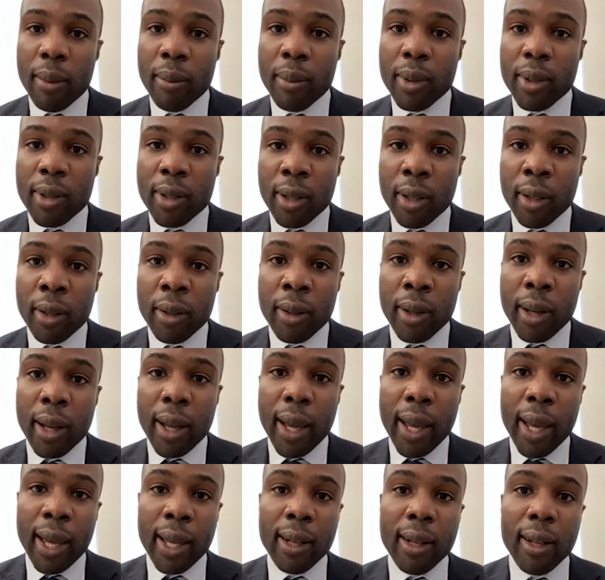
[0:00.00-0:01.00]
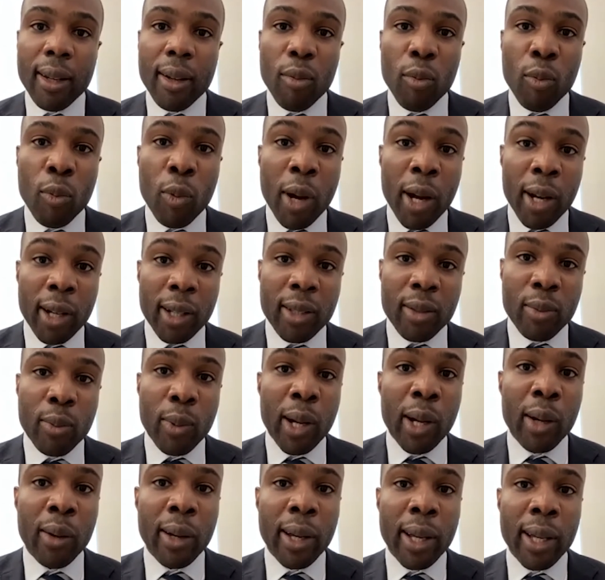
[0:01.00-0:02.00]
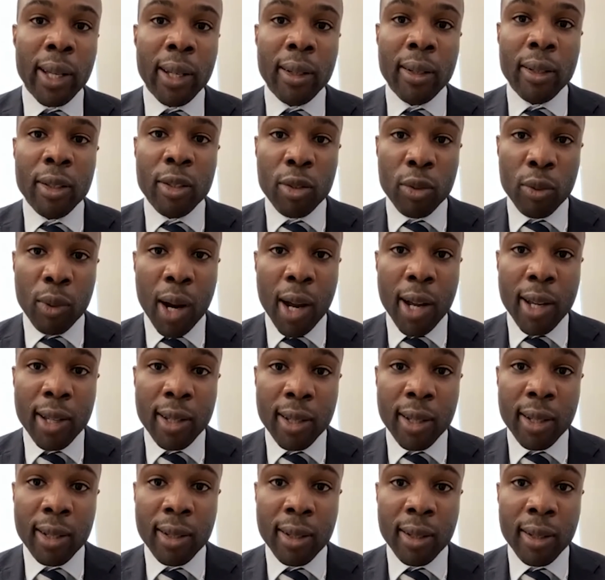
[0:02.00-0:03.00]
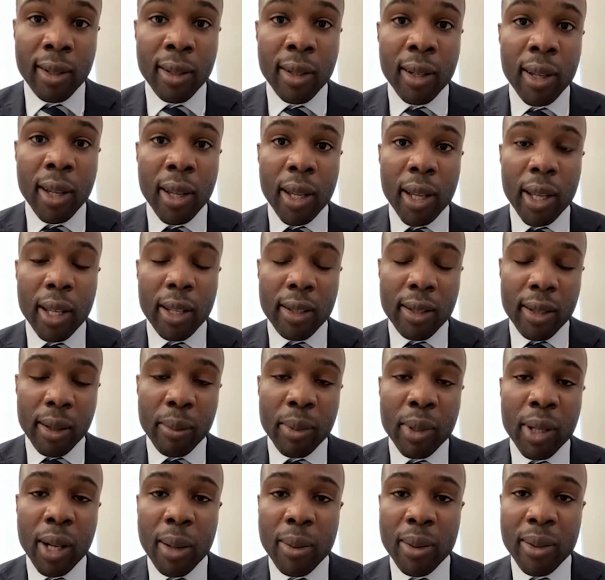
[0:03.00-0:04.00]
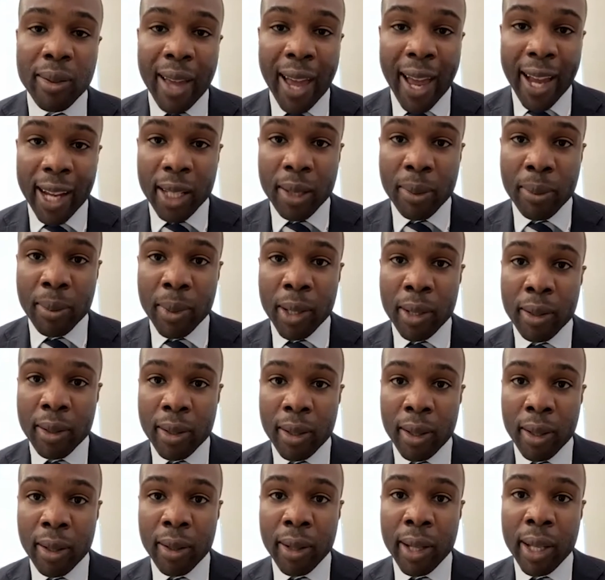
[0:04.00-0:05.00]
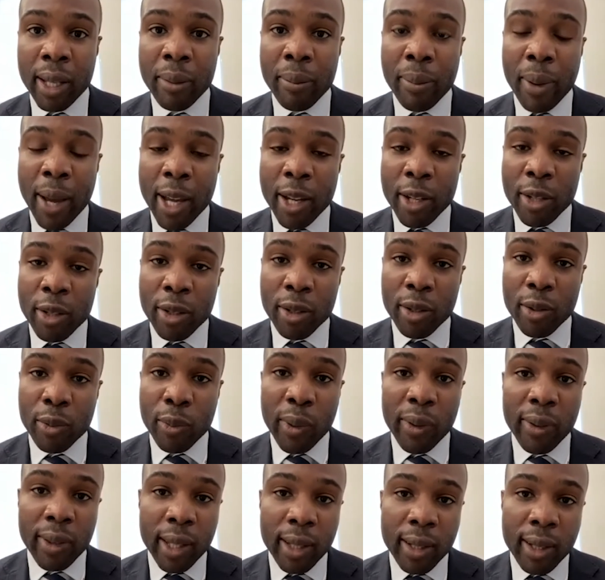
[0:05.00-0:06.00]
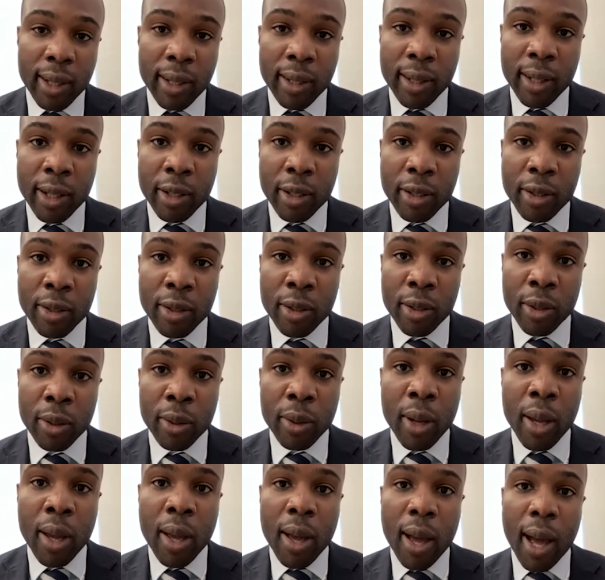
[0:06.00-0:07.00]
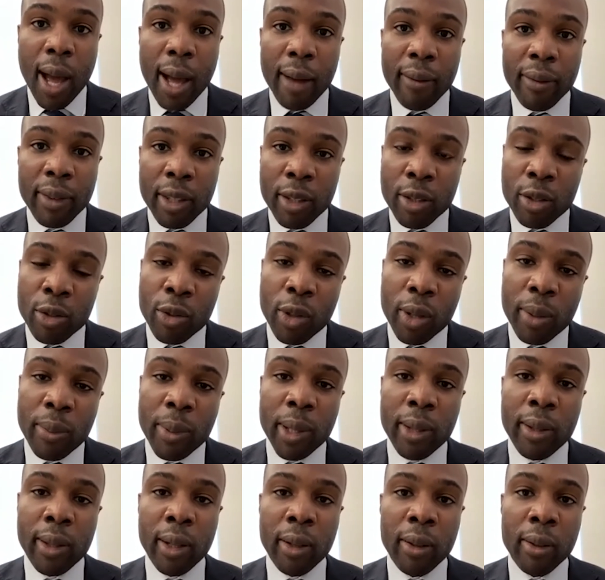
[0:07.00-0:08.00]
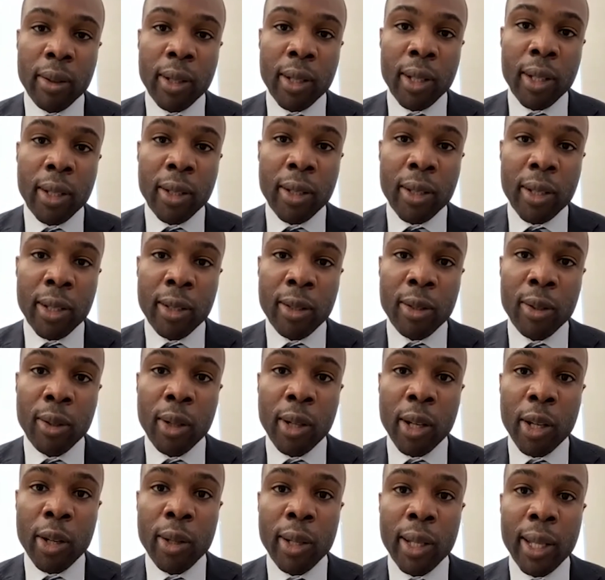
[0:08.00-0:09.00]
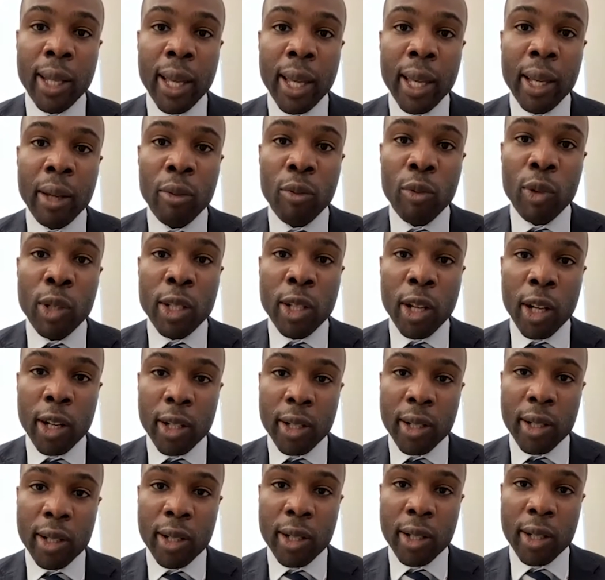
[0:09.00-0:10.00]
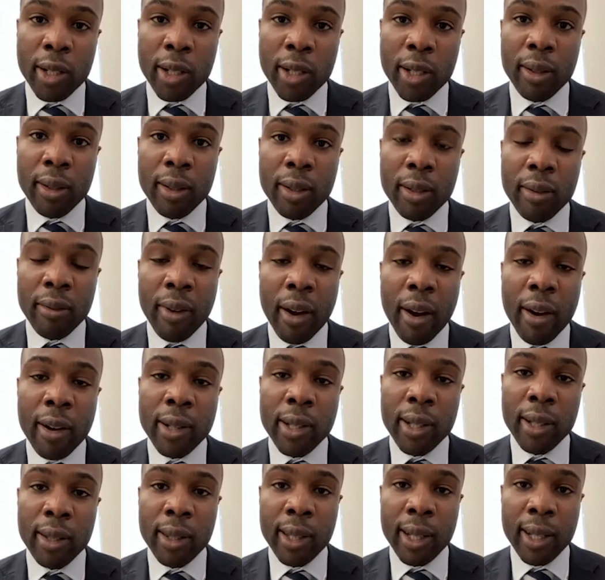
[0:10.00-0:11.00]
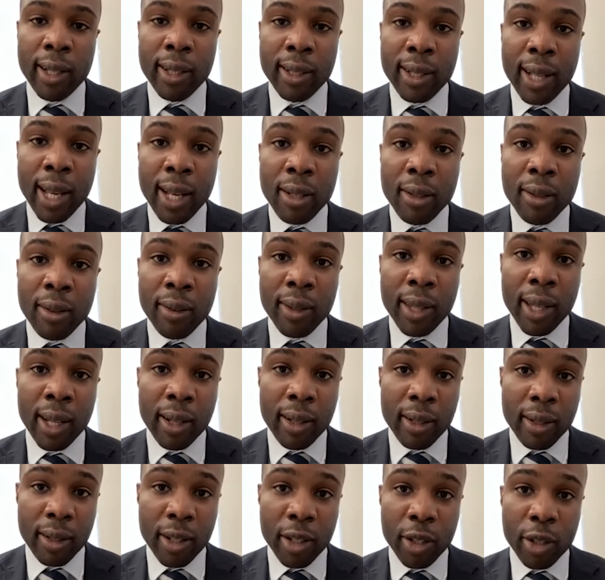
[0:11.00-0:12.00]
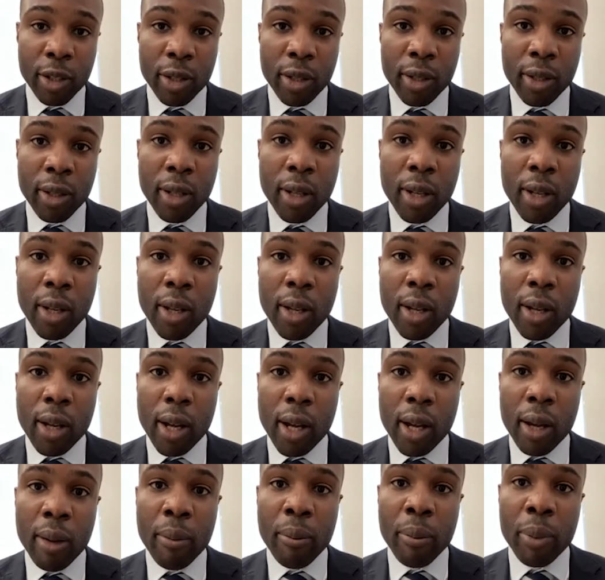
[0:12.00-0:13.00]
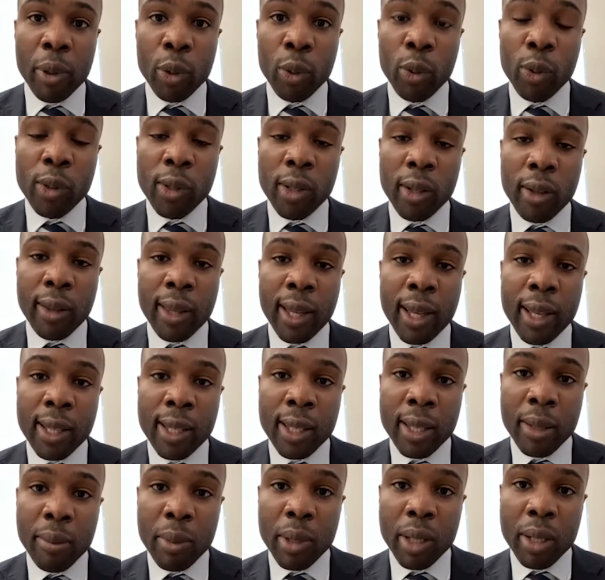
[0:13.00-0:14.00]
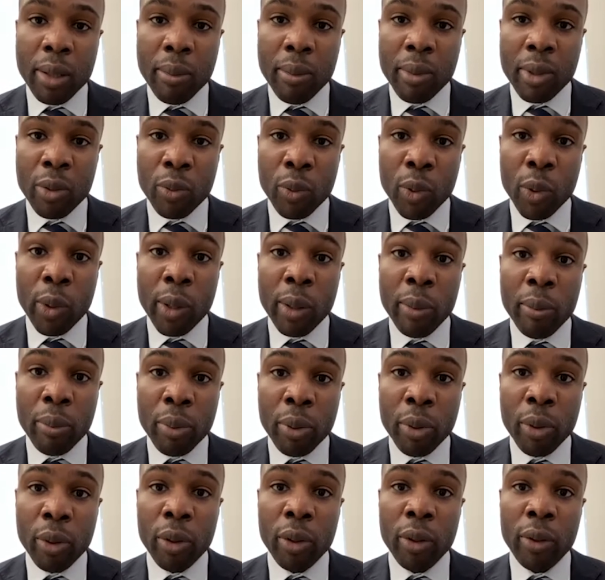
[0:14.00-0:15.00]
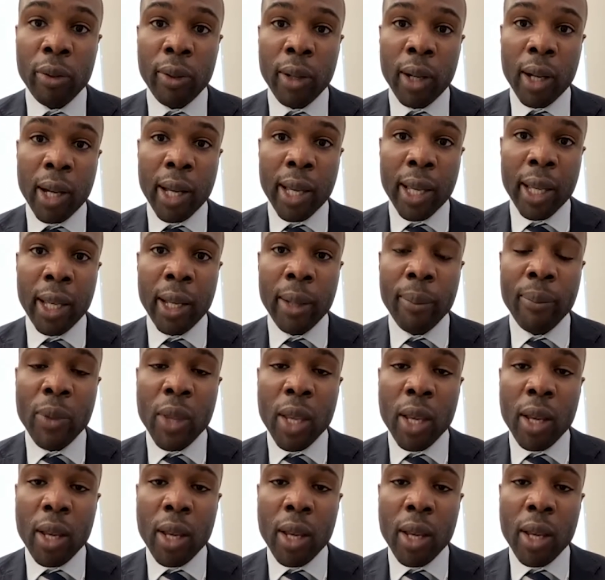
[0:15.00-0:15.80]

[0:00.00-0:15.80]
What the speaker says: So it works well in psoriasis and in some types of eczema. So in patients with these conditions who have this treatment, they'll notice not only a reduction in the severity and extent of their condition, but also their symptoms will improve, i.e.